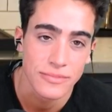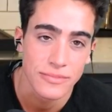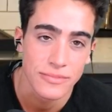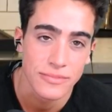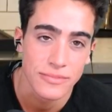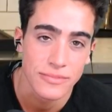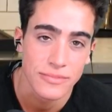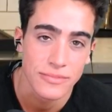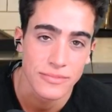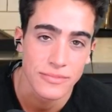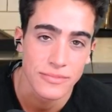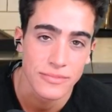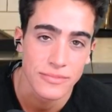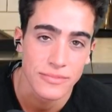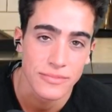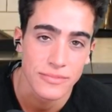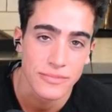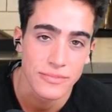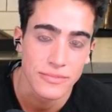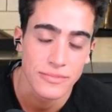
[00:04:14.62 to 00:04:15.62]

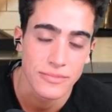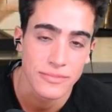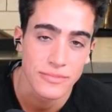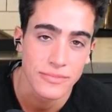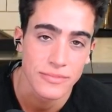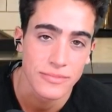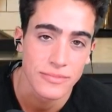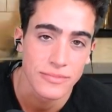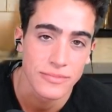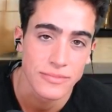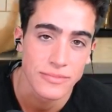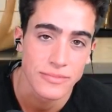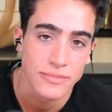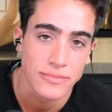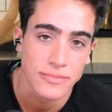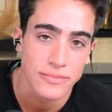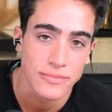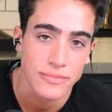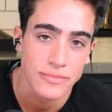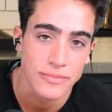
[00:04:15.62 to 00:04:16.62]

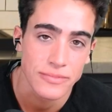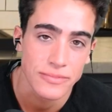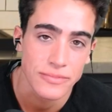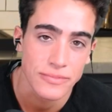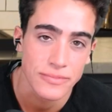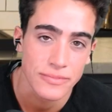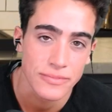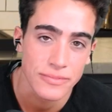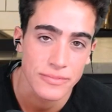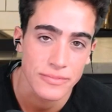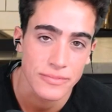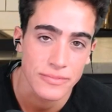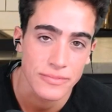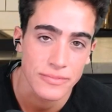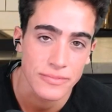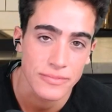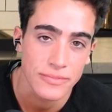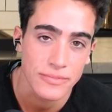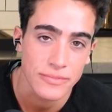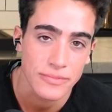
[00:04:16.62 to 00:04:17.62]

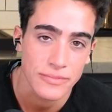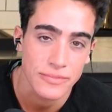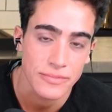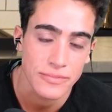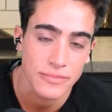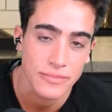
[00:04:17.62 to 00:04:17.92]
No words are spoken by the person on screen.